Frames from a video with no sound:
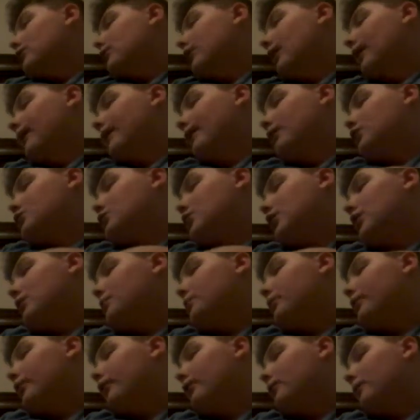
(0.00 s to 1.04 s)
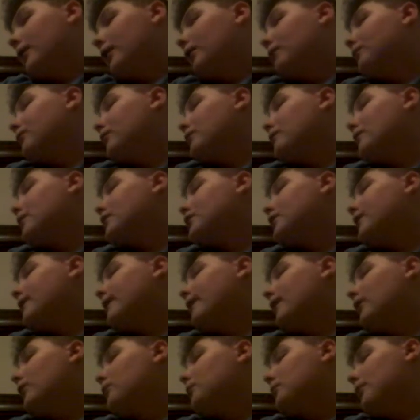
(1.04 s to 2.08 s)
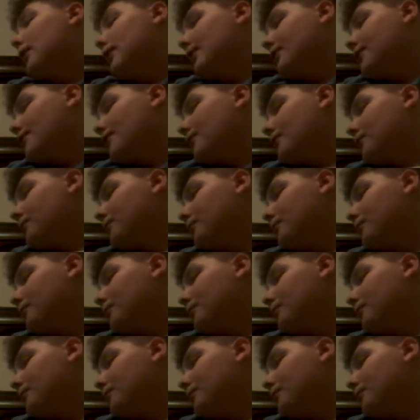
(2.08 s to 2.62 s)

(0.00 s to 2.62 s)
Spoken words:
Like, they try to pull them out from under there, but